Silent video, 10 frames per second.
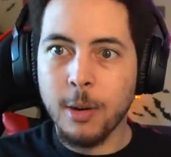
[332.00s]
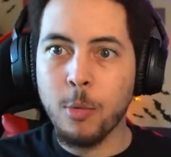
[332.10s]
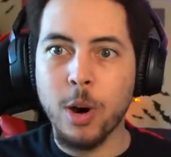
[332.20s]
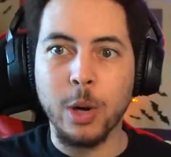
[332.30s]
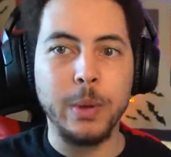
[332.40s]

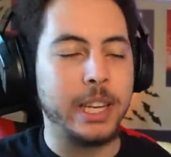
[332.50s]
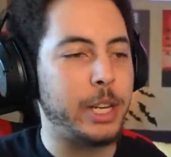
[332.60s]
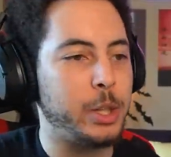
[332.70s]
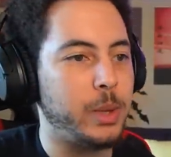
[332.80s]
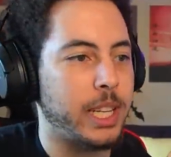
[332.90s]
What are we going to
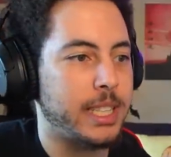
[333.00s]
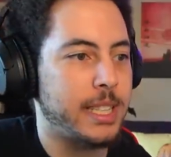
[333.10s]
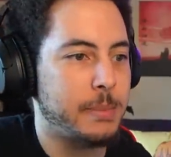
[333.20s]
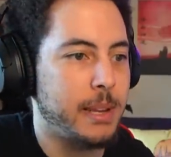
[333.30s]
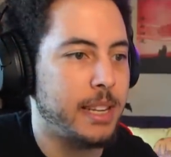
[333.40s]
do against
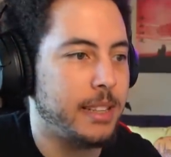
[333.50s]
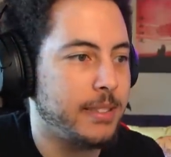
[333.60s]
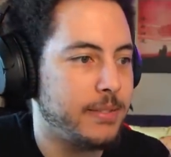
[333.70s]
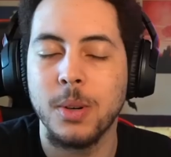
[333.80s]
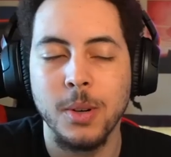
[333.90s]
this man?
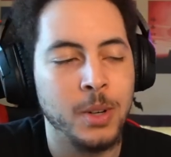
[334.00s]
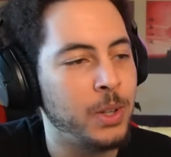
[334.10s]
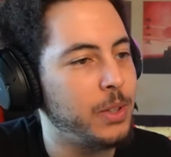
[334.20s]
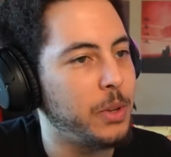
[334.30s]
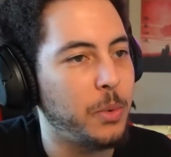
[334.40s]
The